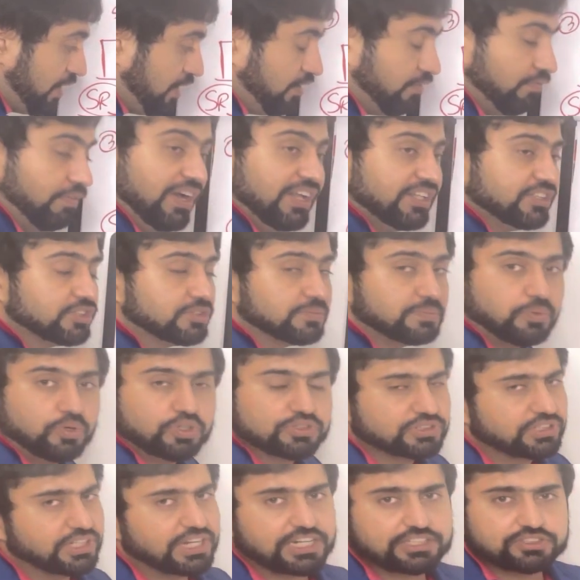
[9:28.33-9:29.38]
When
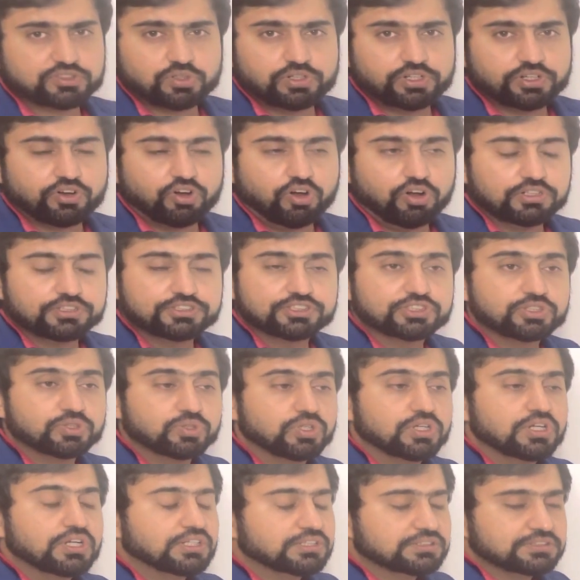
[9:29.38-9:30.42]
sponsor actually calls
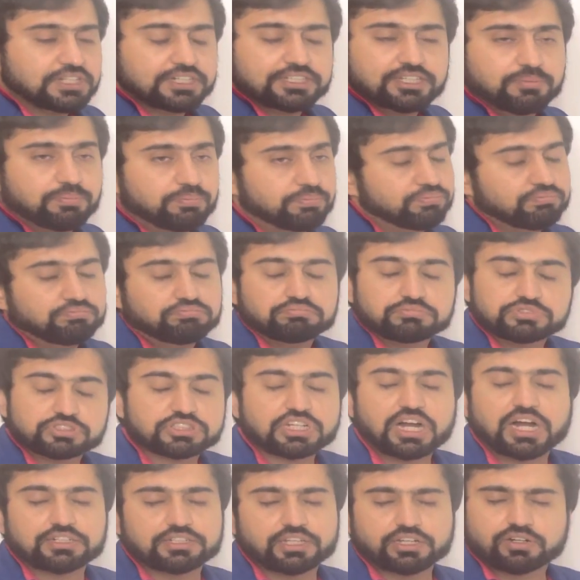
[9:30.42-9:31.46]
you, then
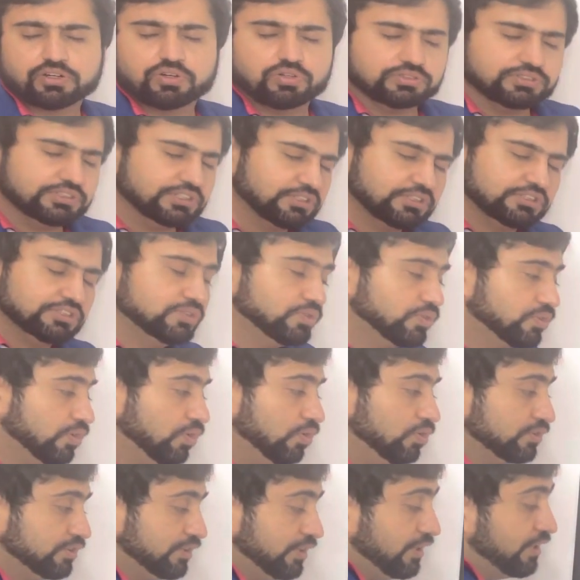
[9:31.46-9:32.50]
start the closing, you
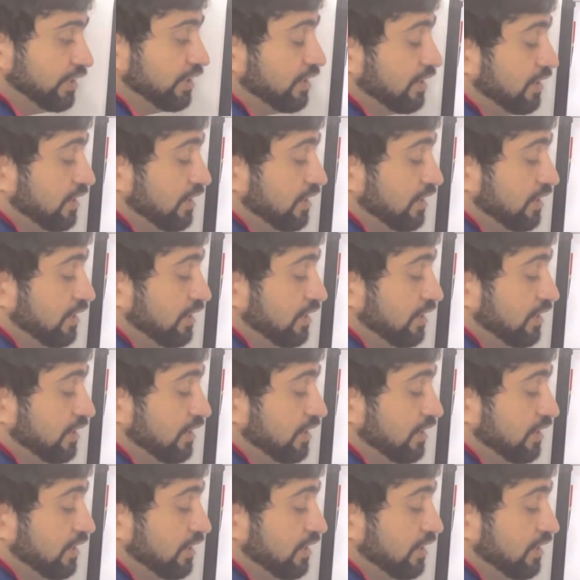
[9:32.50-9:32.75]
close it.